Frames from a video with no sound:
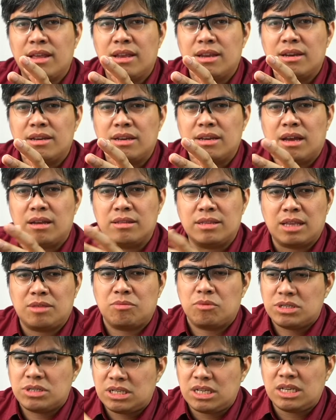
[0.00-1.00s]
Now that
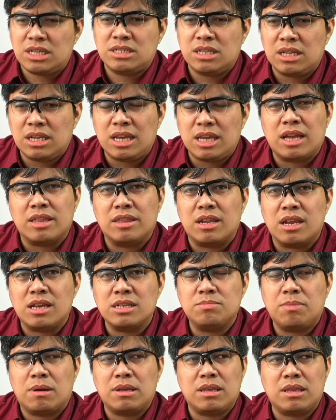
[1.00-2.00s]
was easily addressed,
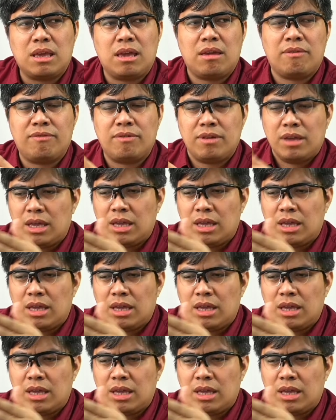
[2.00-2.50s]
but if